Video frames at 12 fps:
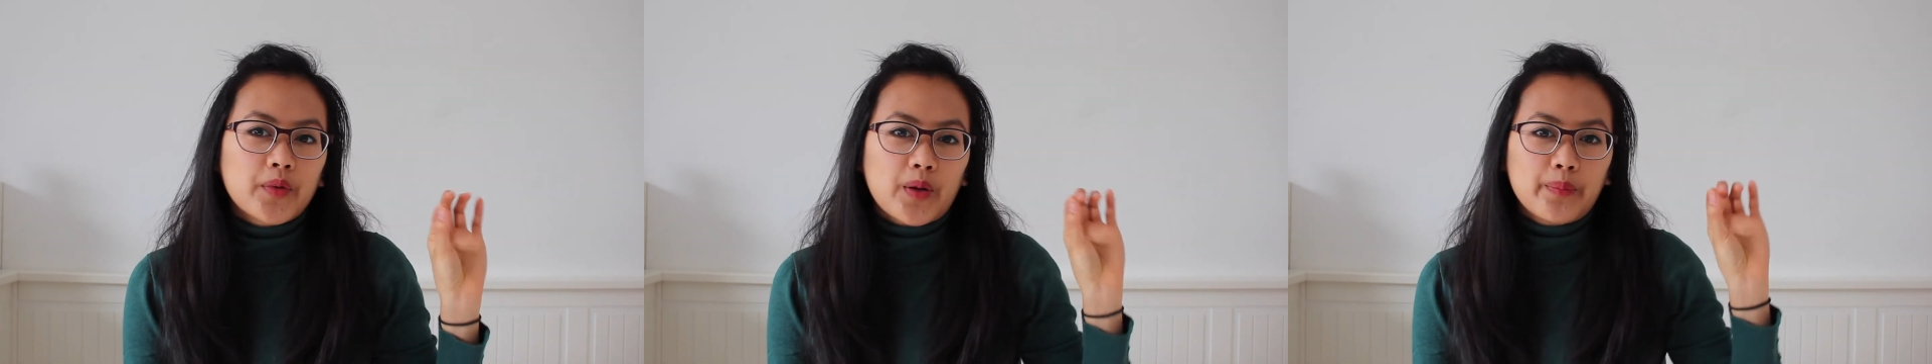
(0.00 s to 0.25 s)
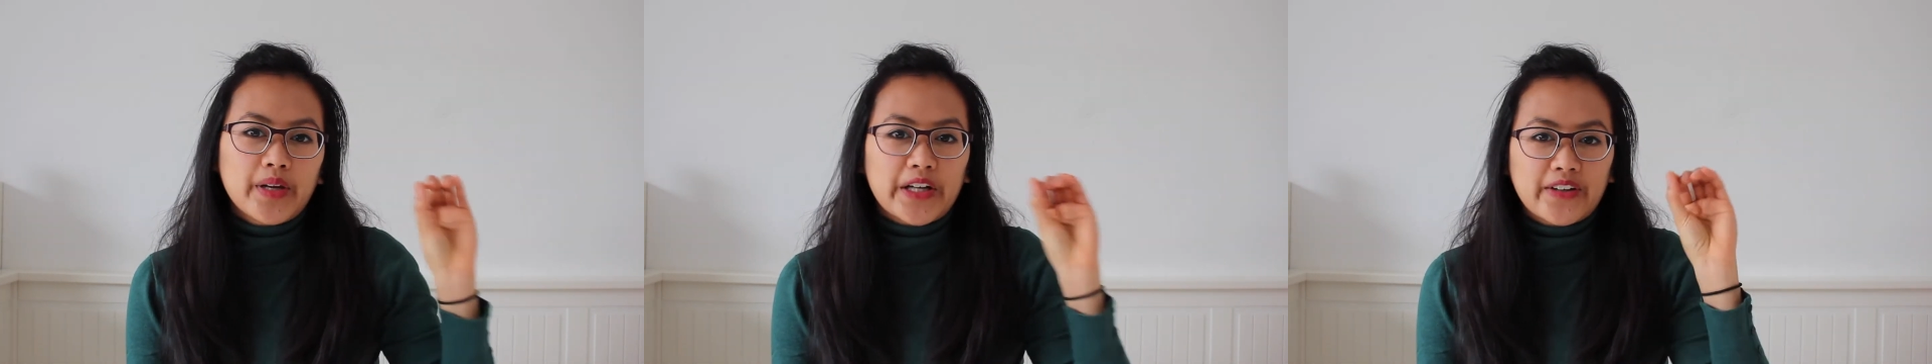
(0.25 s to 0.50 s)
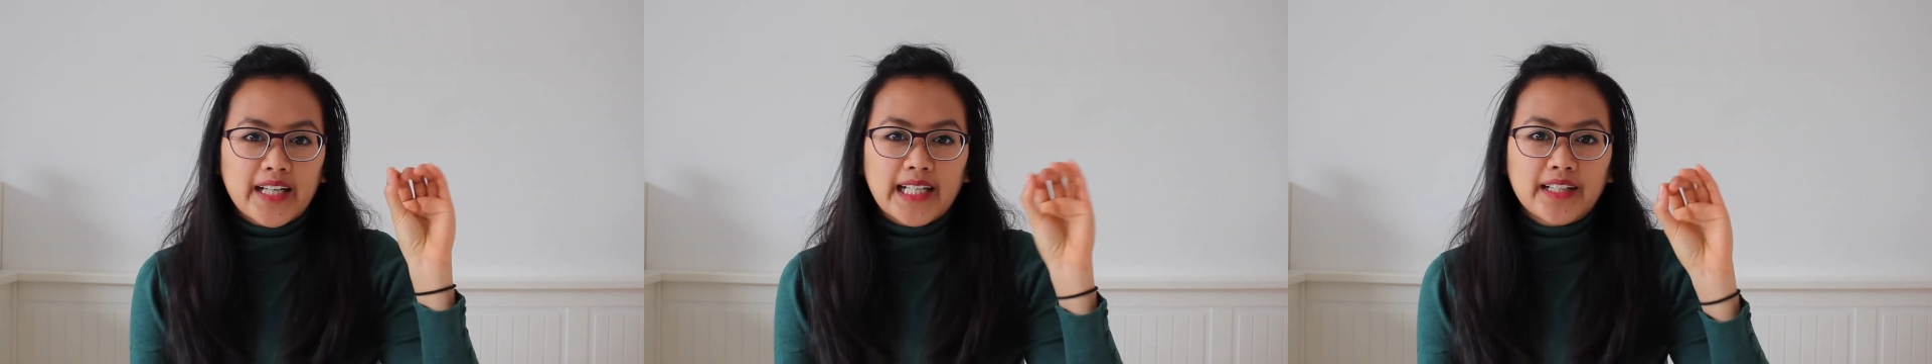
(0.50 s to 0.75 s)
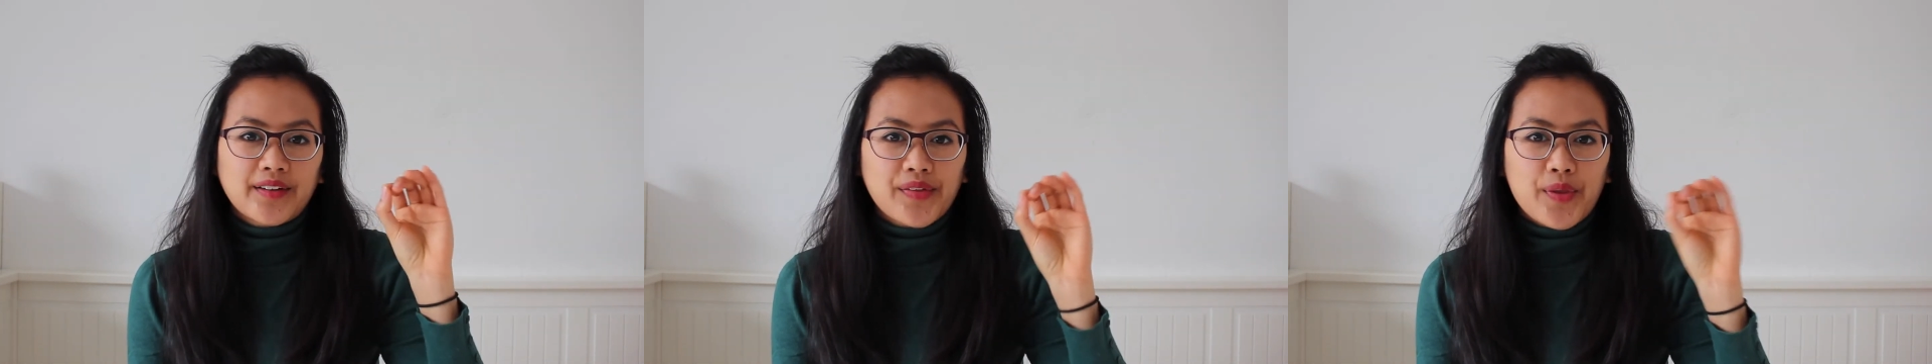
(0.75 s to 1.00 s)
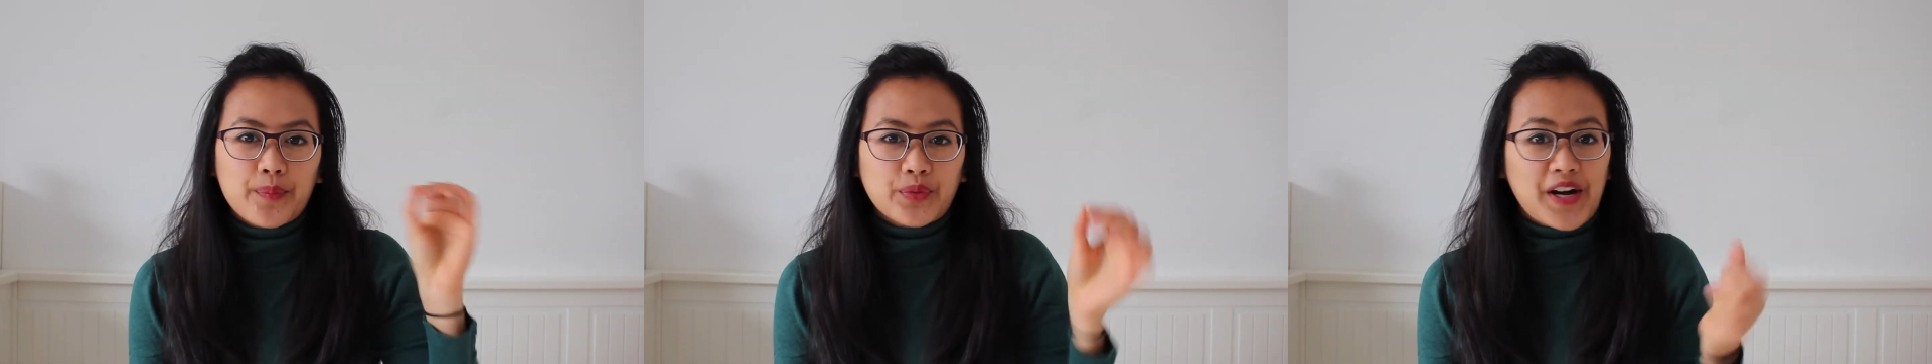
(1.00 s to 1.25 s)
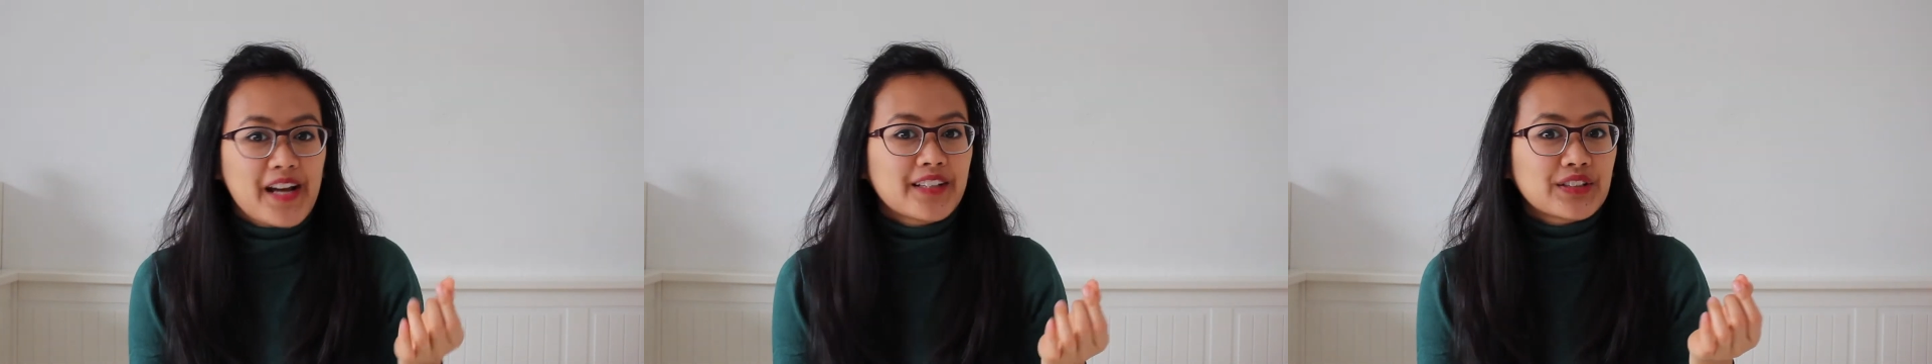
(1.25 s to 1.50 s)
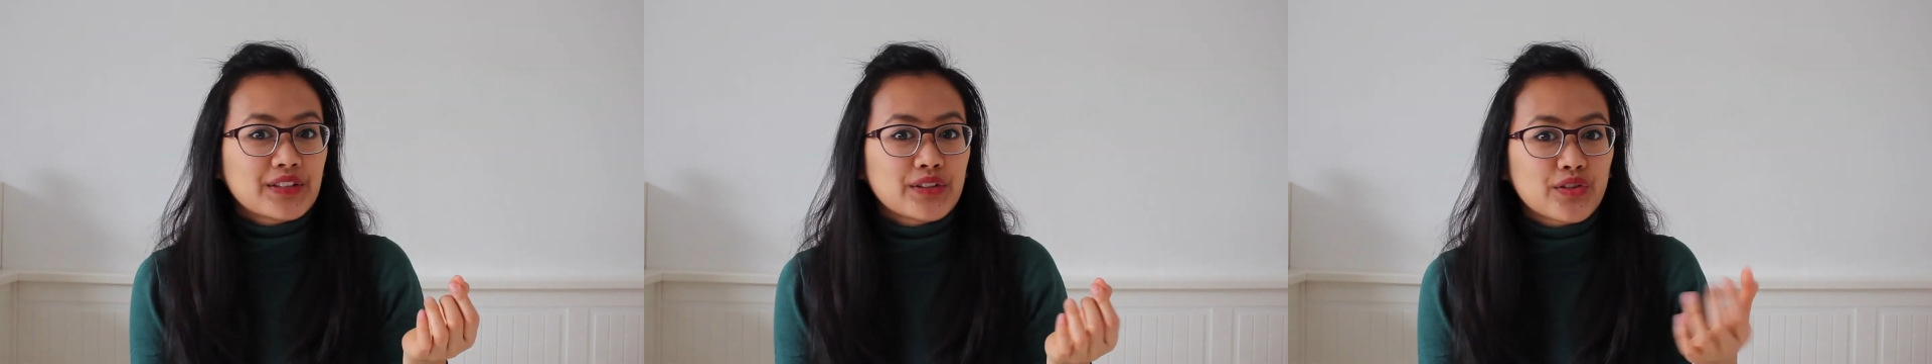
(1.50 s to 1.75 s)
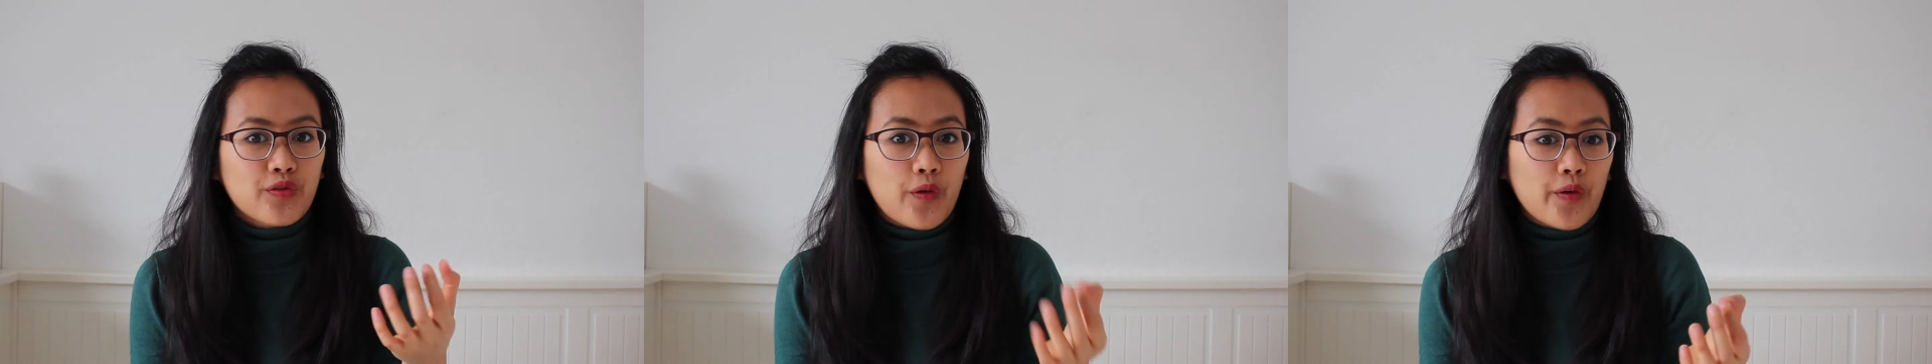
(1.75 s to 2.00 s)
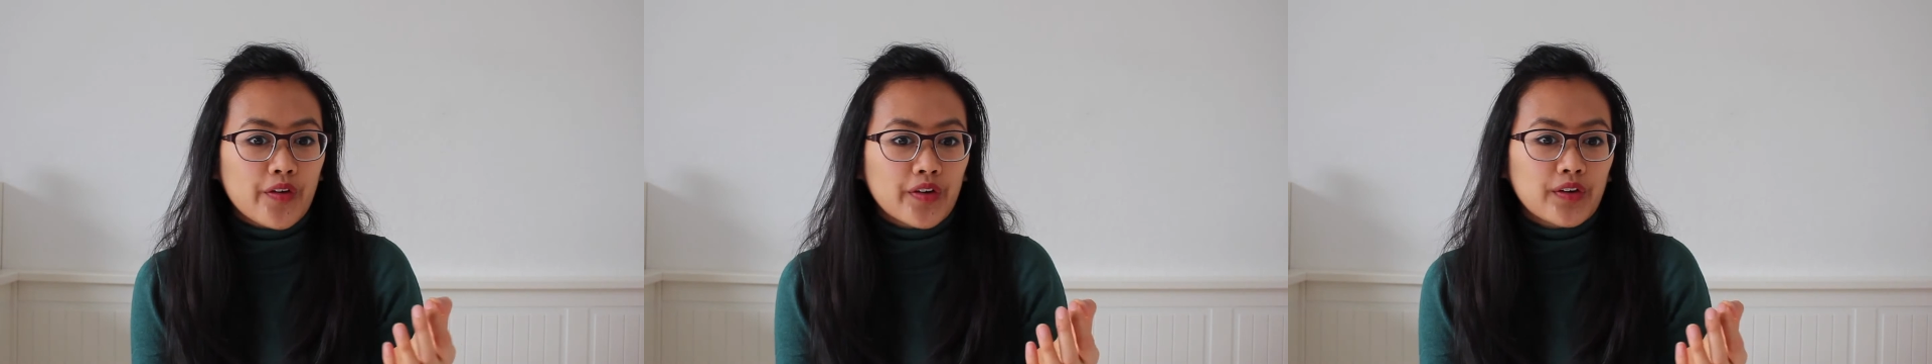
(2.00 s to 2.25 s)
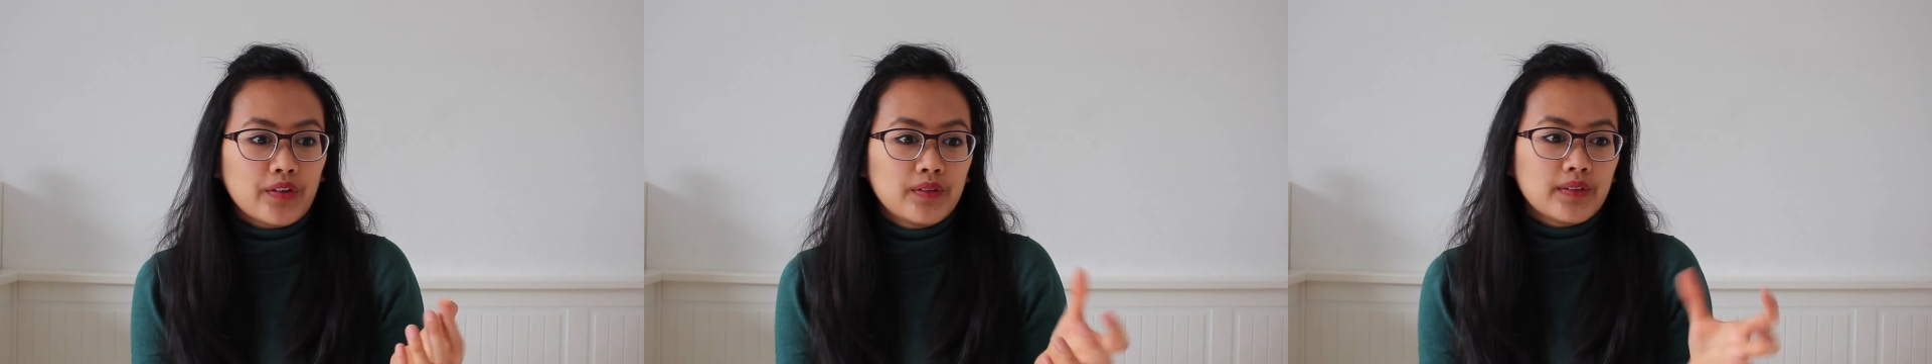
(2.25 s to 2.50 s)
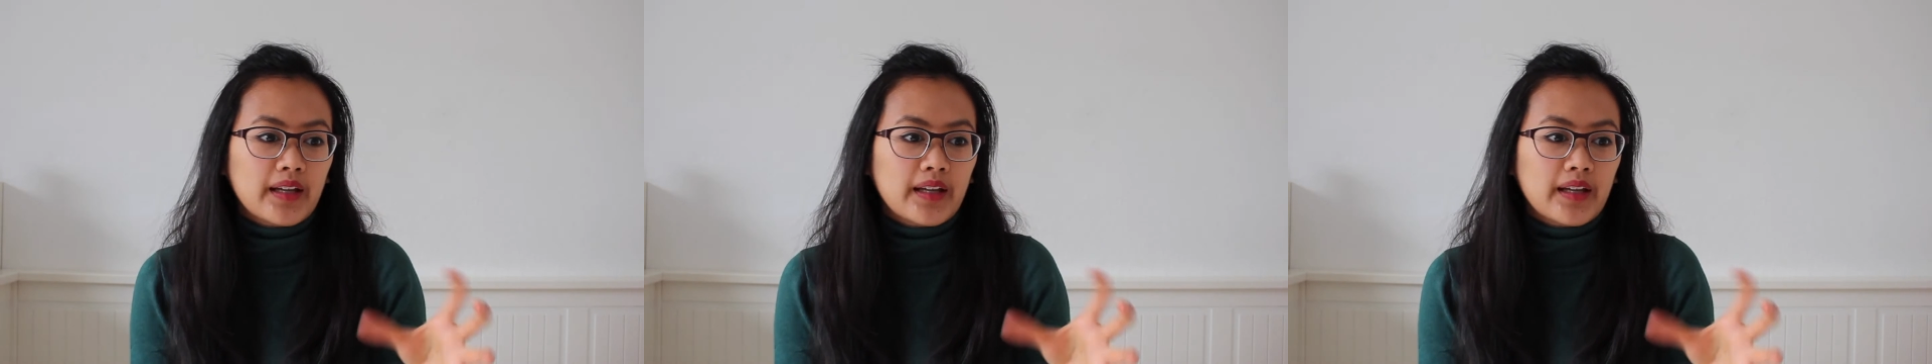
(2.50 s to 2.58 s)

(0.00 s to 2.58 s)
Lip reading: comparing the prices for